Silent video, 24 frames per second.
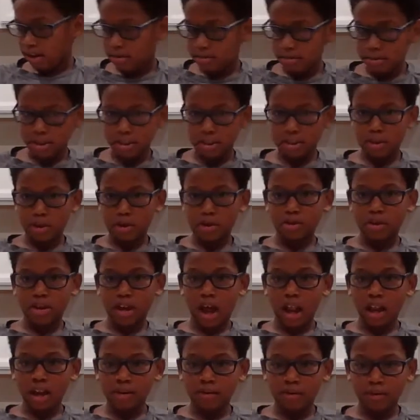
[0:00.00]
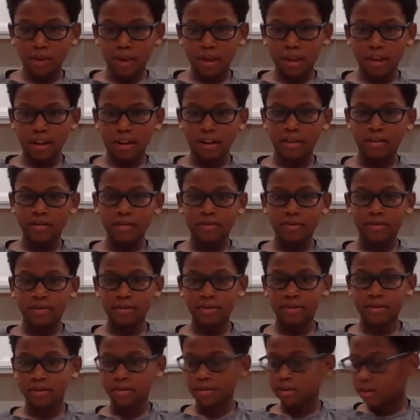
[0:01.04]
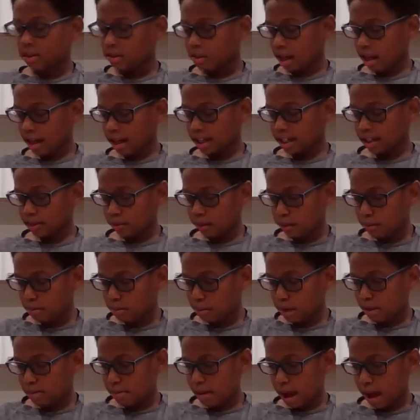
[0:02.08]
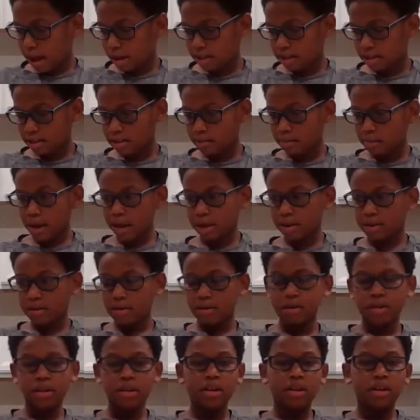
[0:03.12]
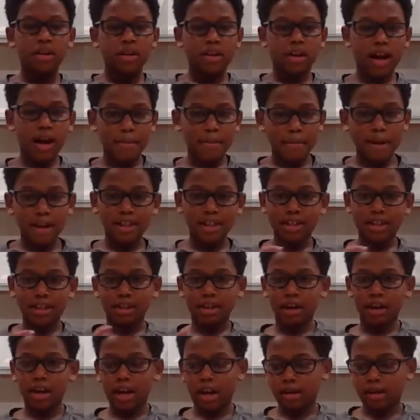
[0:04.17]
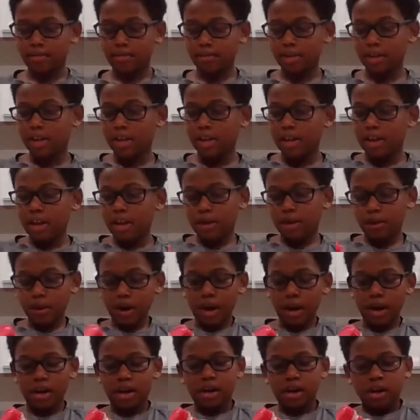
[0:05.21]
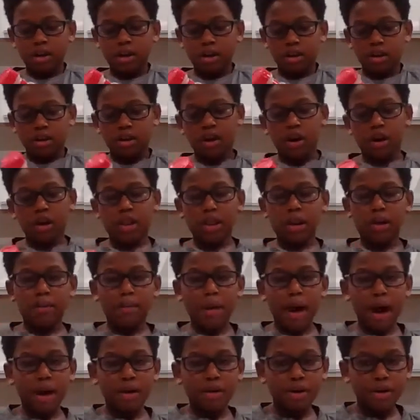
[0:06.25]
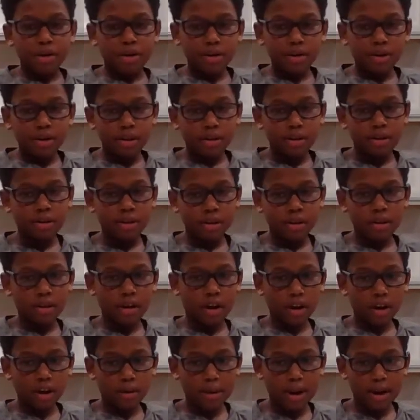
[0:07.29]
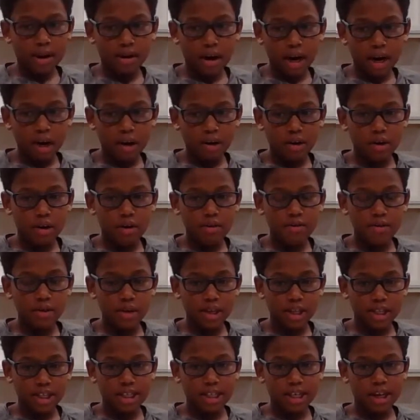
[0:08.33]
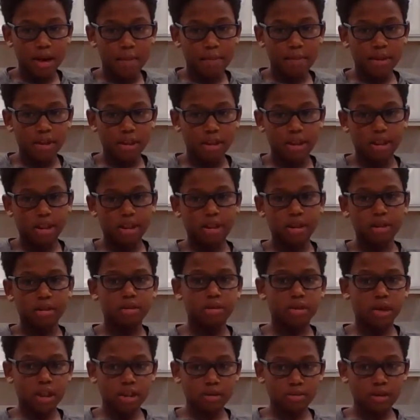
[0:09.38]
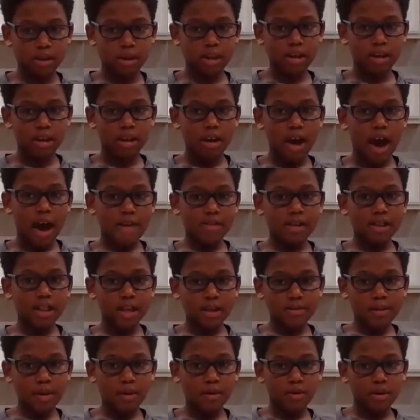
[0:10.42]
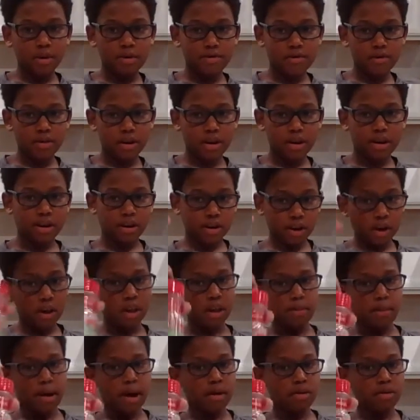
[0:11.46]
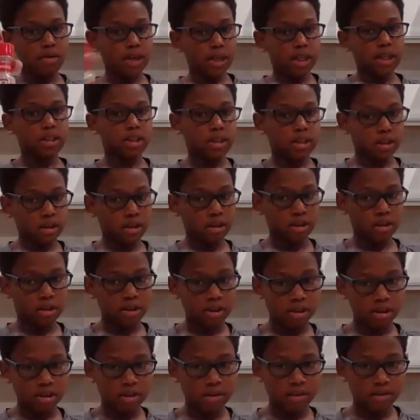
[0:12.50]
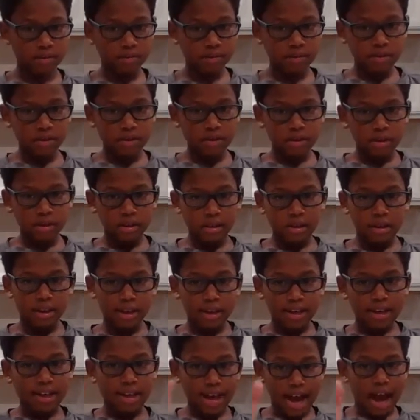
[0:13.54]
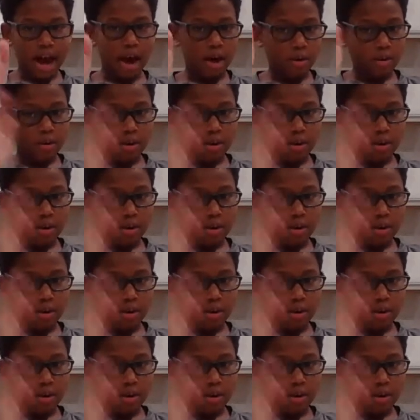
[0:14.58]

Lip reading: Just use olive oil. I guess it would be better to not mention the name. You want garlic powder. Garlic powder, I don't know if you can see it, but trust me, I have to take my word for it, garlic powder is good. Now,